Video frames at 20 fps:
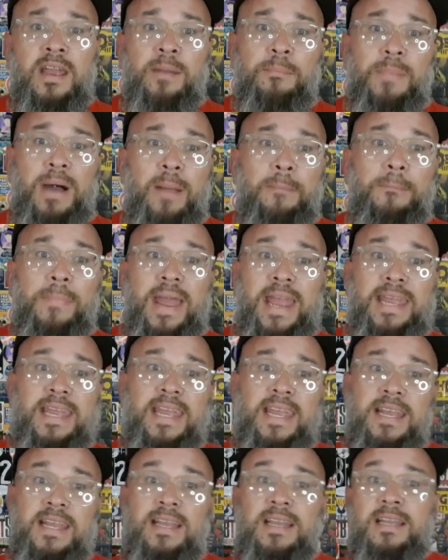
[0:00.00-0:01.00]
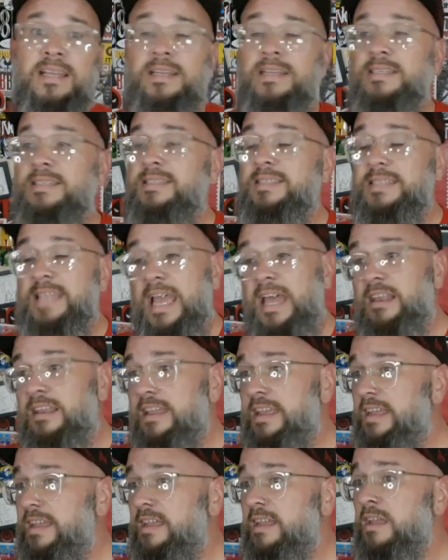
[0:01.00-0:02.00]
by making,
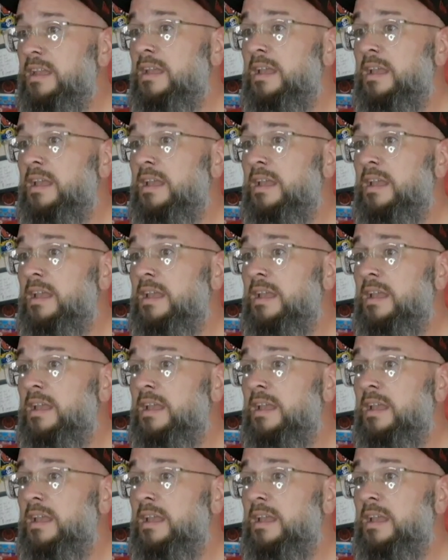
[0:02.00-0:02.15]
selling,